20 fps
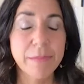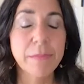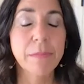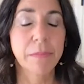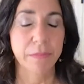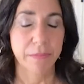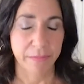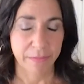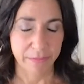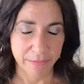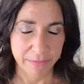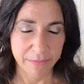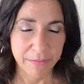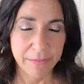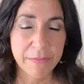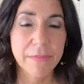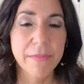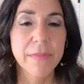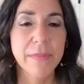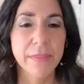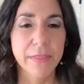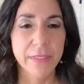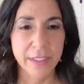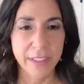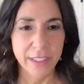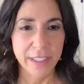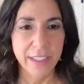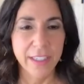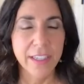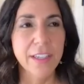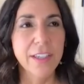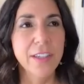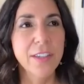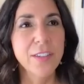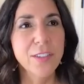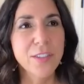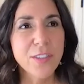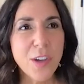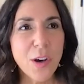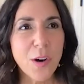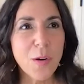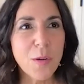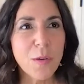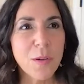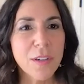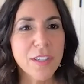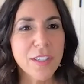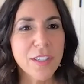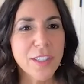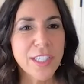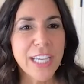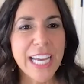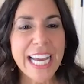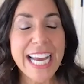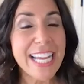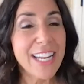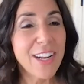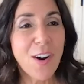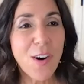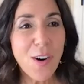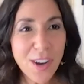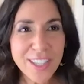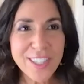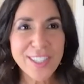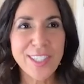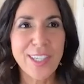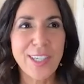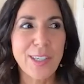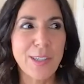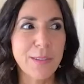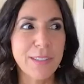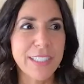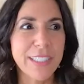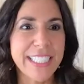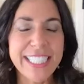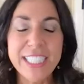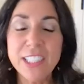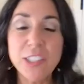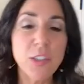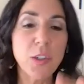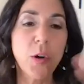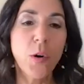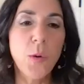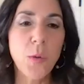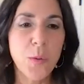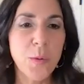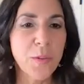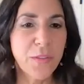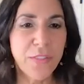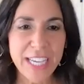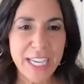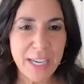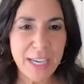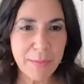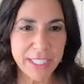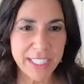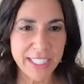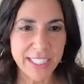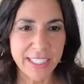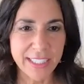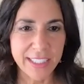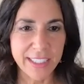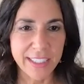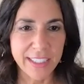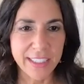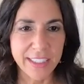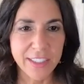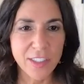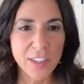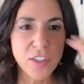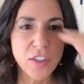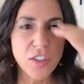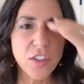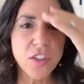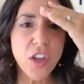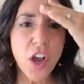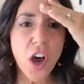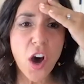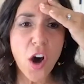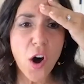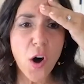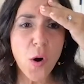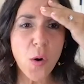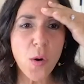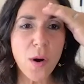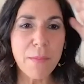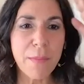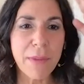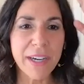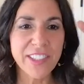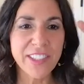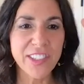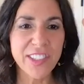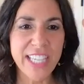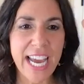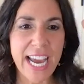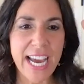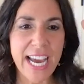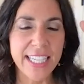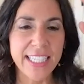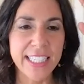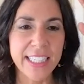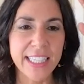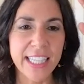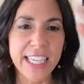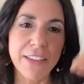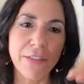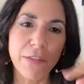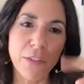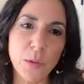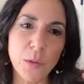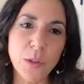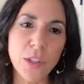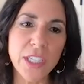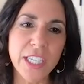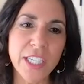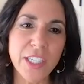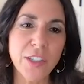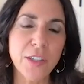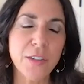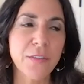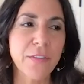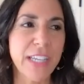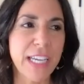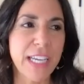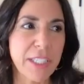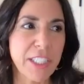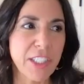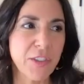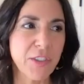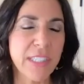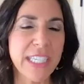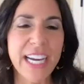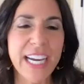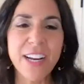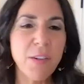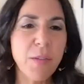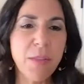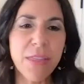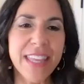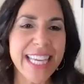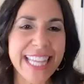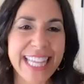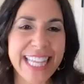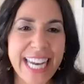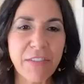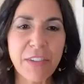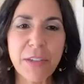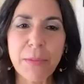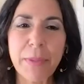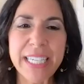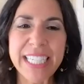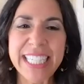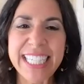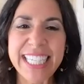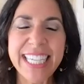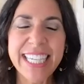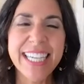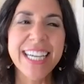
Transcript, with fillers: for all of us. great loss. So, and also in your own family so much talent like if you look at your family tree i don't think that everybody